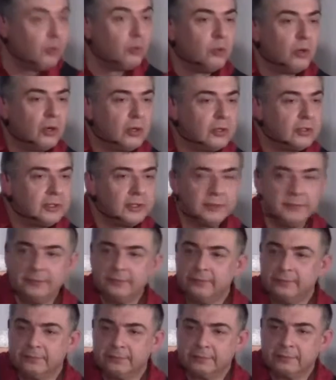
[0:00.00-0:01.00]
Wood
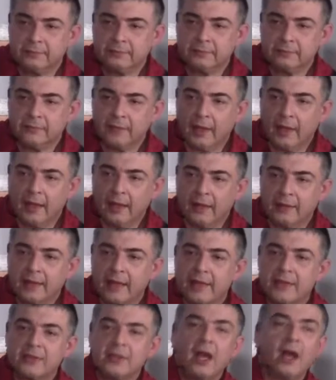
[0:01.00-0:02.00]

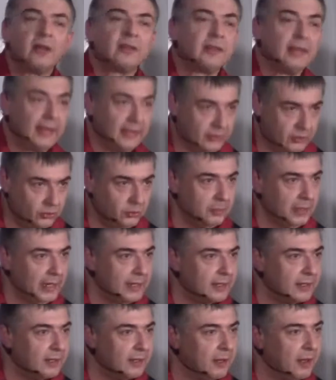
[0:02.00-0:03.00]
does not let you
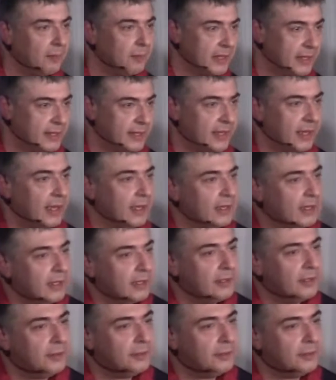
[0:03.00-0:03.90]
make a mistake.